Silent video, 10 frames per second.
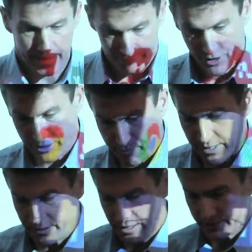they've just
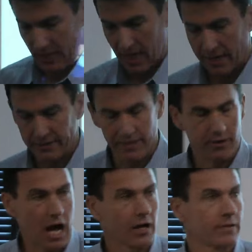missed these guys, and
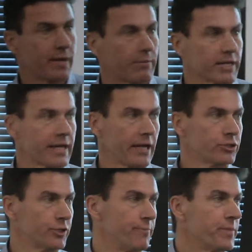they're not going to be able to
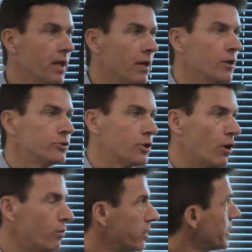catch them.
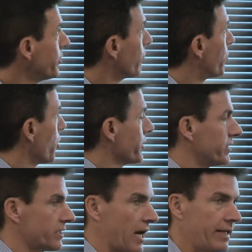So the leader, Burke,
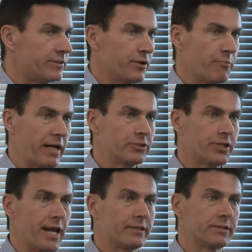decides their best
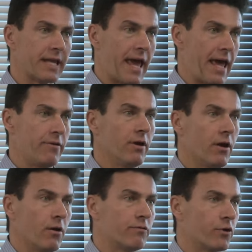chance is to head
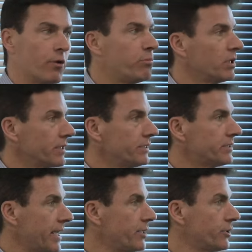for a police
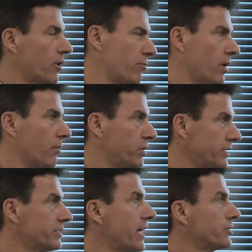station, or a
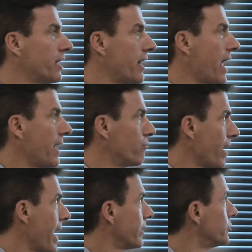police station and, and
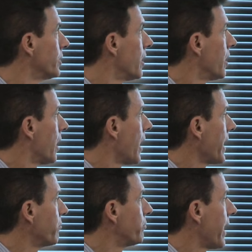ranch,
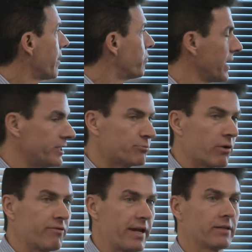At a, at a place
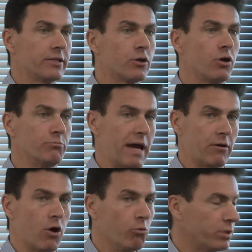prophetically called
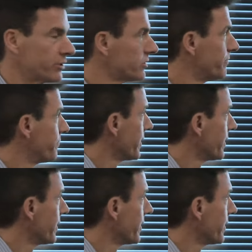Mount Hopeless.